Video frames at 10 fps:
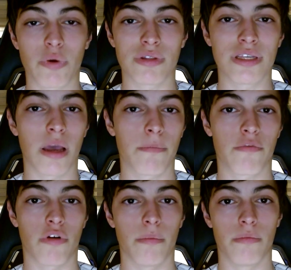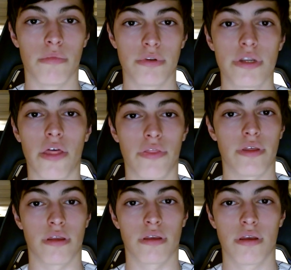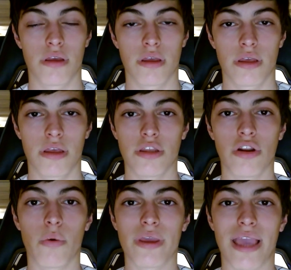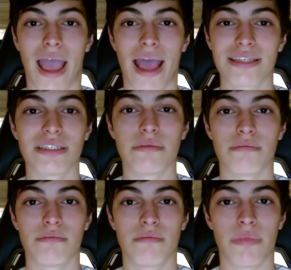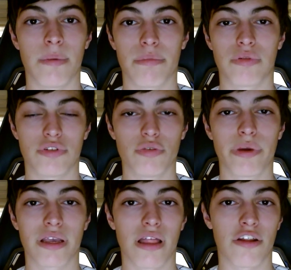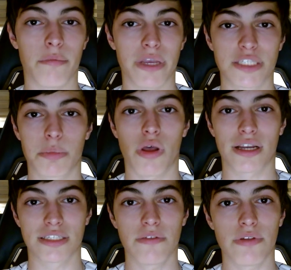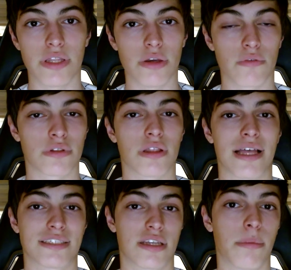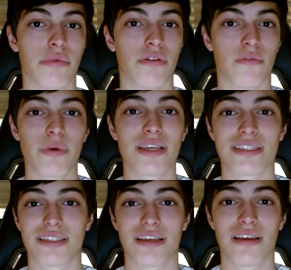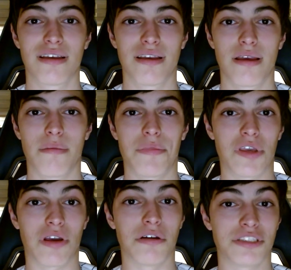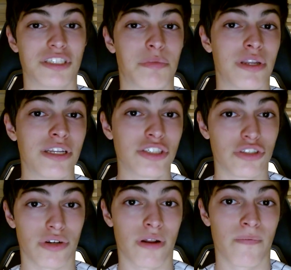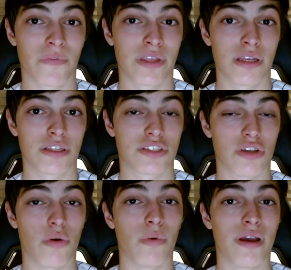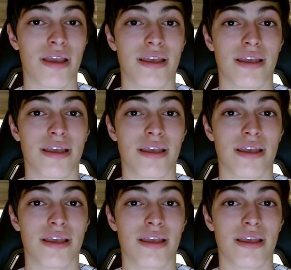building up from nothing. He hasn't been doing a lot of baseball activity over the last couple of weeks because he's been injured. So